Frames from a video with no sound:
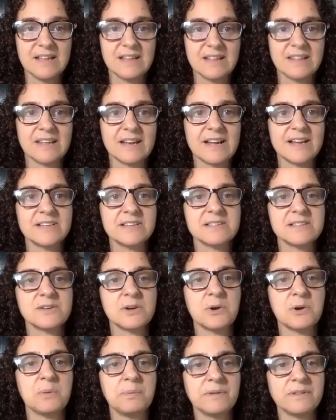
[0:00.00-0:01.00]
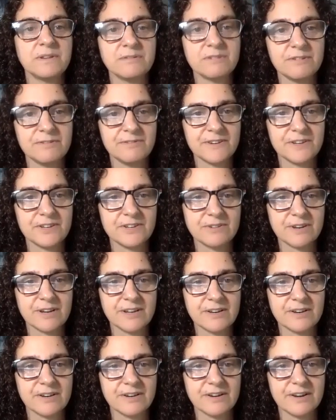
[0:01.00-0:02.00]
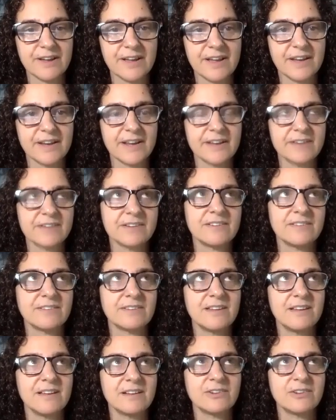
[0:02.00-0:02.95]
that I just open the refrigerator and I just